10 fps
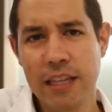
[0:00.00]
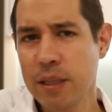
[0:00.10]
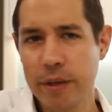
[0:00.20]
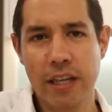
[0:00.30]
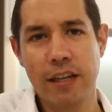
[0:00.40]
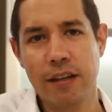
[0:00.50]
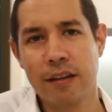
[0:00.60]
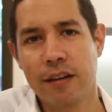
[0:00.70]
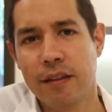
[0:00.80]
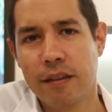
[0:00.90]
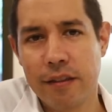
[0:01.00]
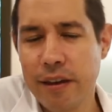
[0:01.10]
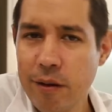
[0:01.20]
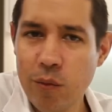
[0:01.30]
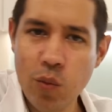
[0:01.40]
In the beginning,
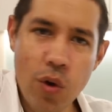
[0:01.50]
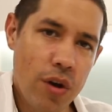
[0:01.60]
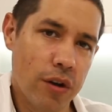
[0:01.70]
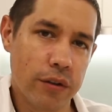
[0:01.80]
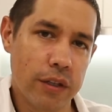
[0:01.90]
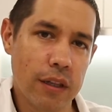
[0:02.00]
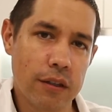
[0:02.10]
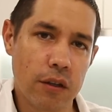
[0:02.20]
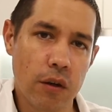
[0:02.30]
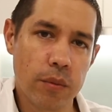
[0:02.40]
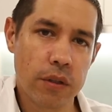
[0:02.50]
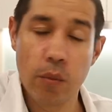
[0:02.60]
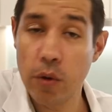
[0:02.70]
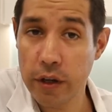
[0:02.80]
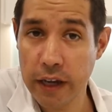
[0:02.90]
there were no telescopes,
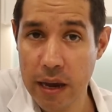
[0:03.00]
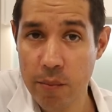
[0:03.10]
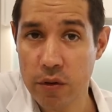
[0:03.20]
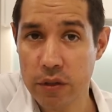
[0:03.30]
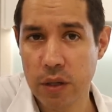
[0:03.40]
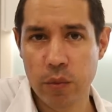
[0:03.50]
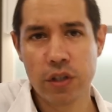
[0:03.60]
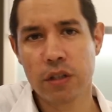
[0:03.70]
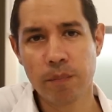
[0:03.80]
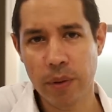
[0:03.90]
there weren't cameras, there were just